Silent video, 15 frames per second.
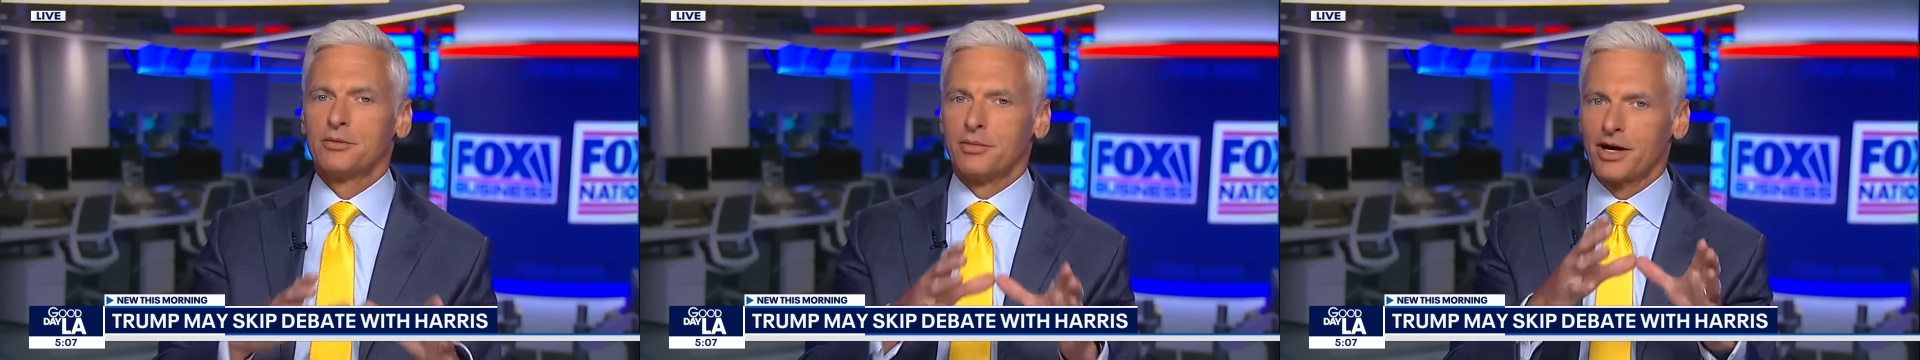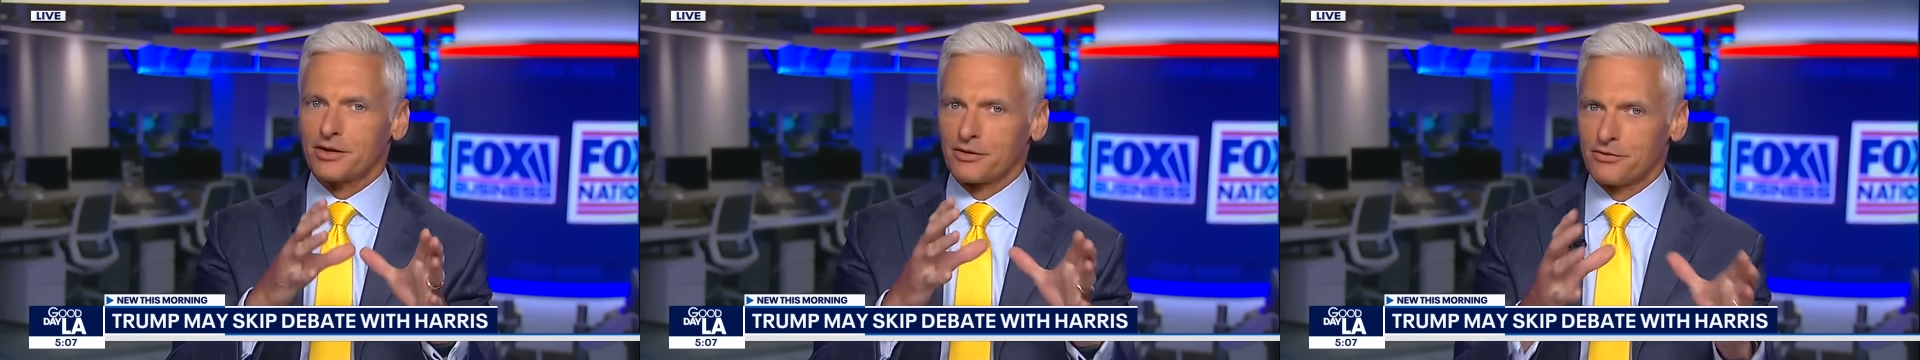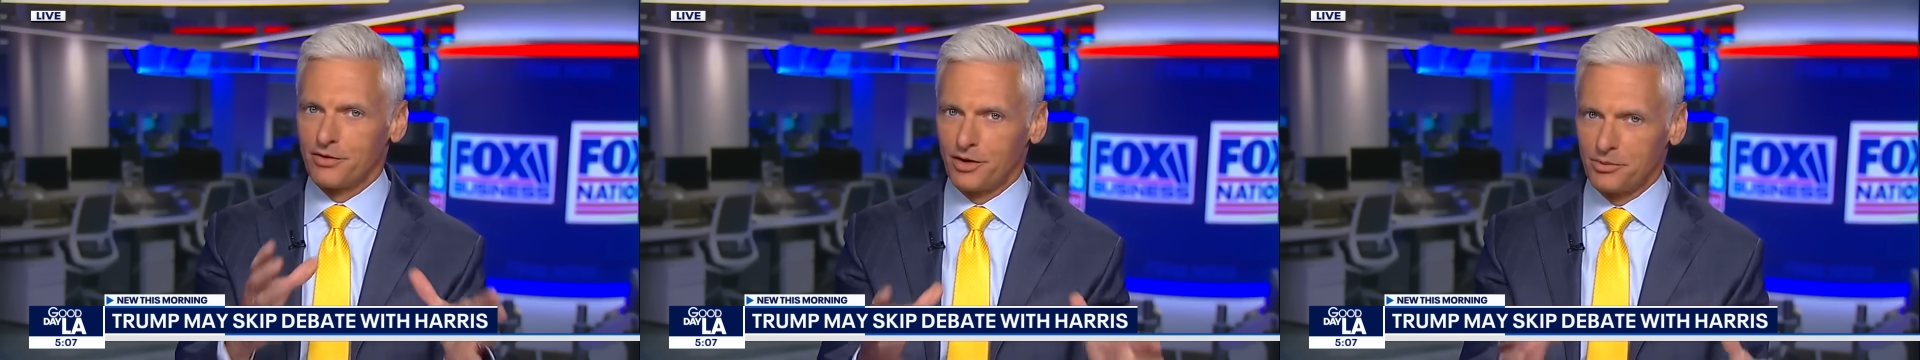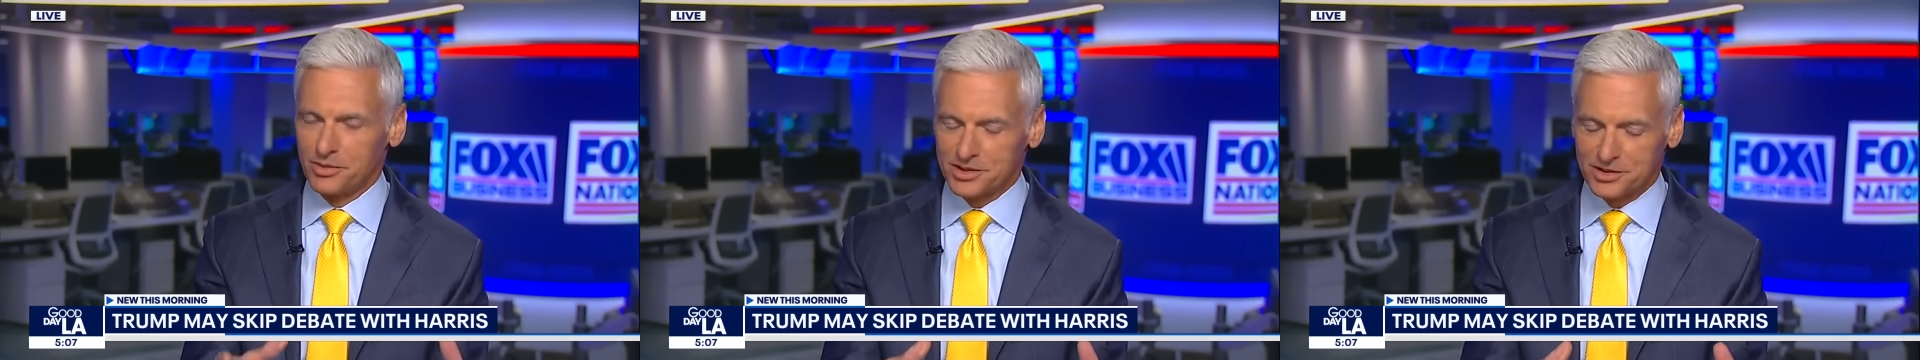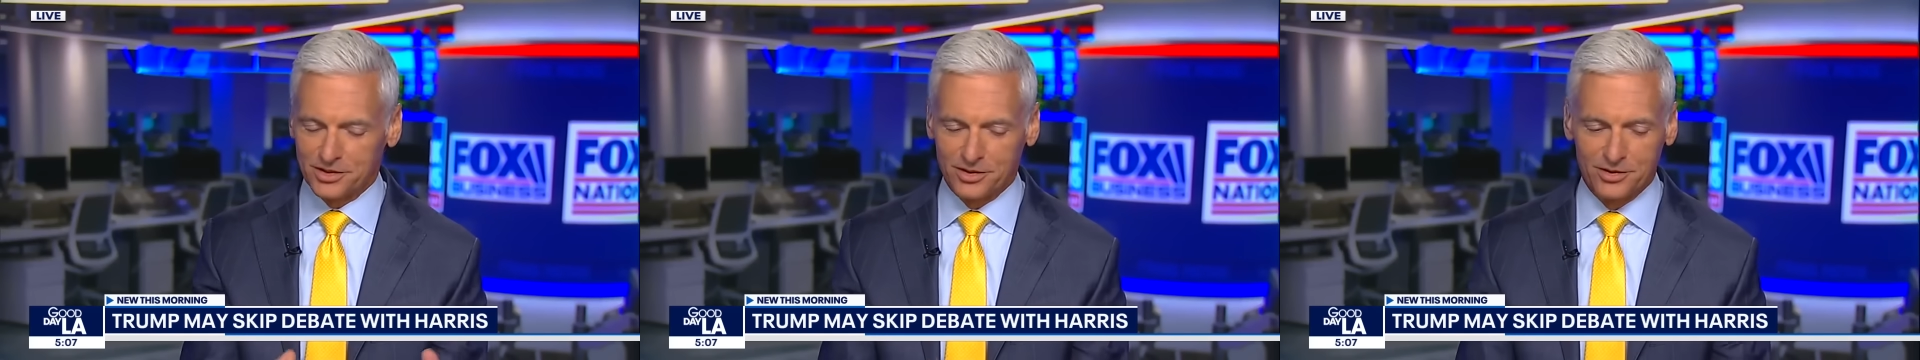your
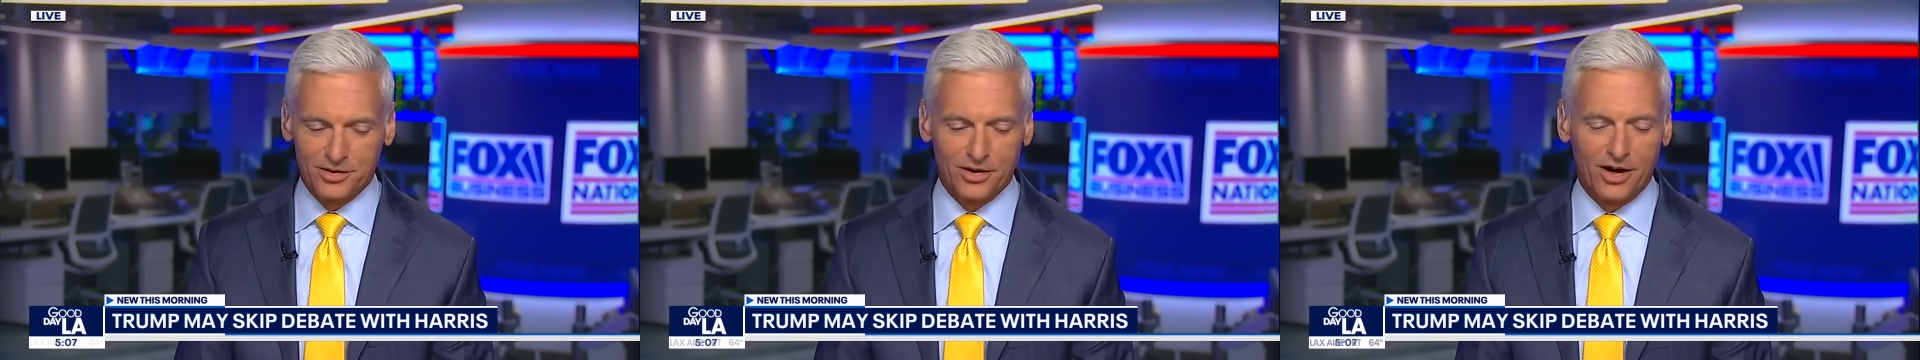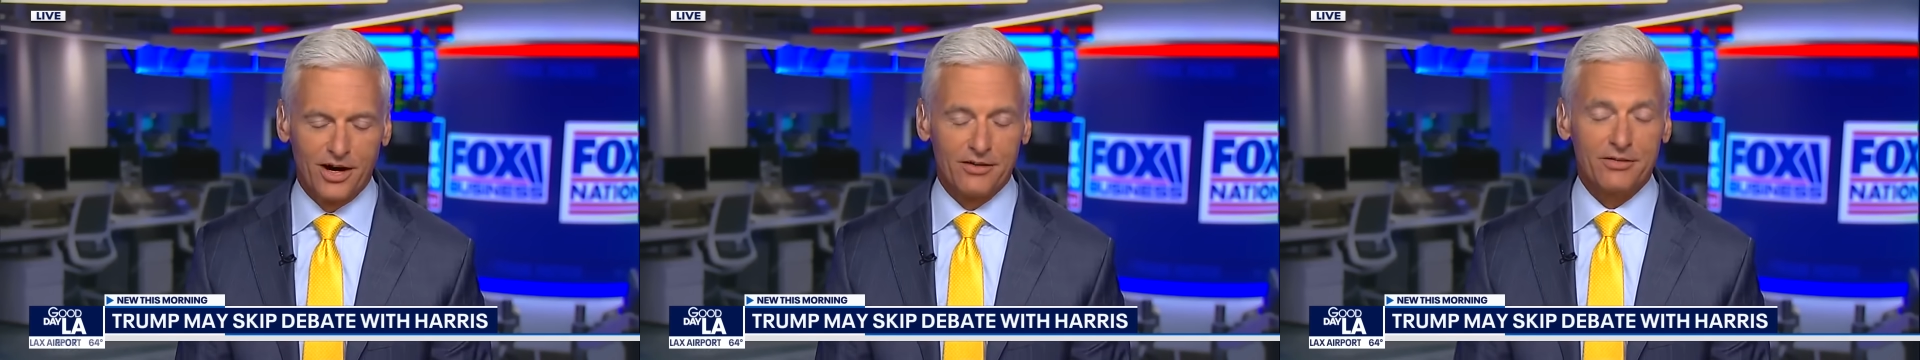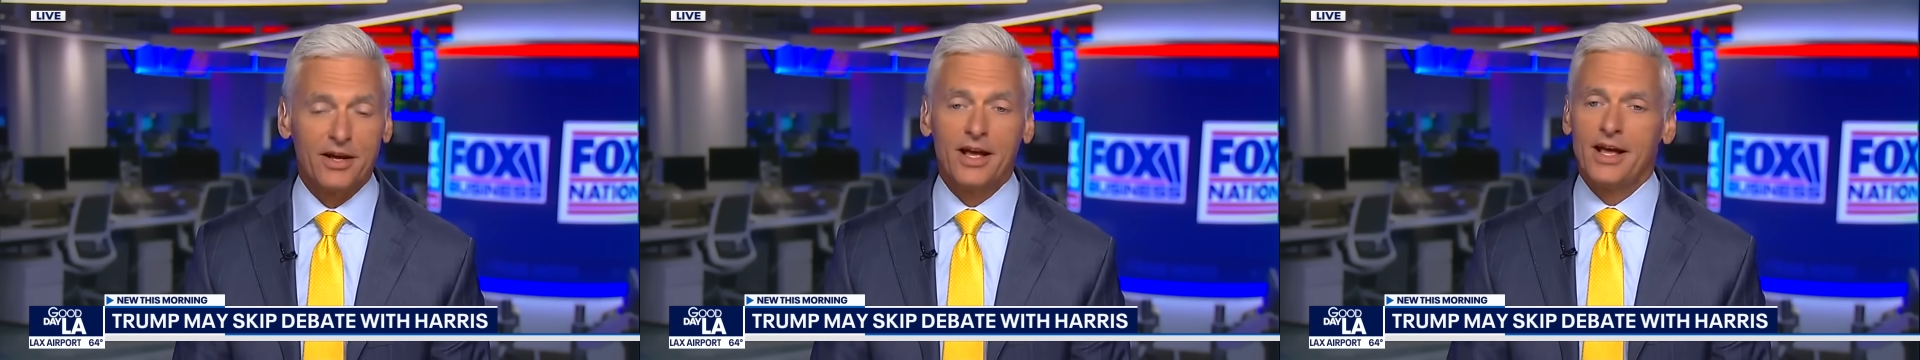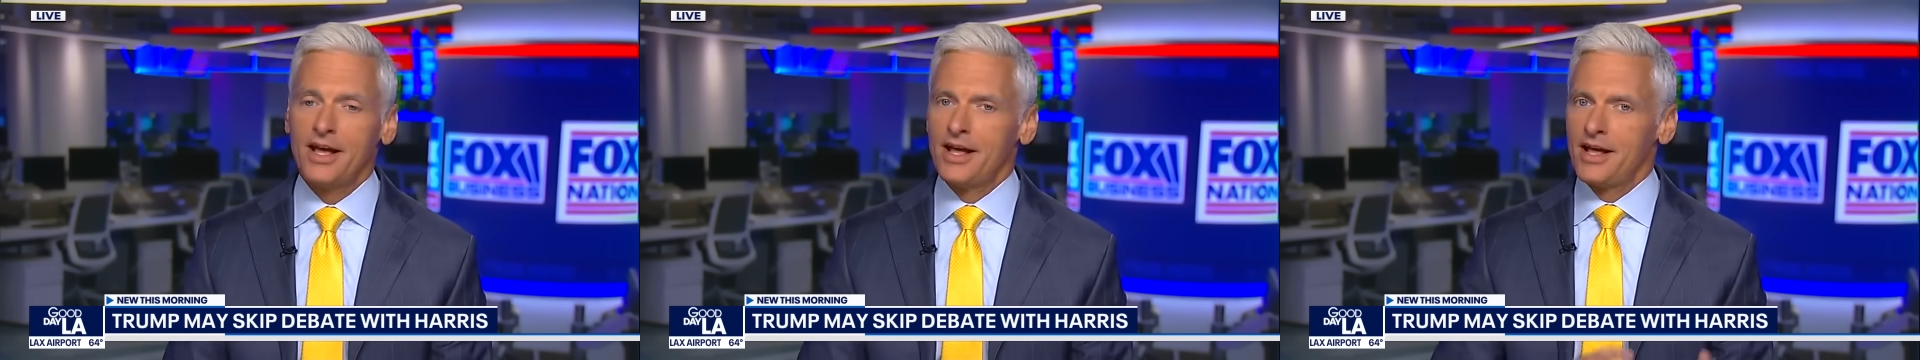microphone was turned off.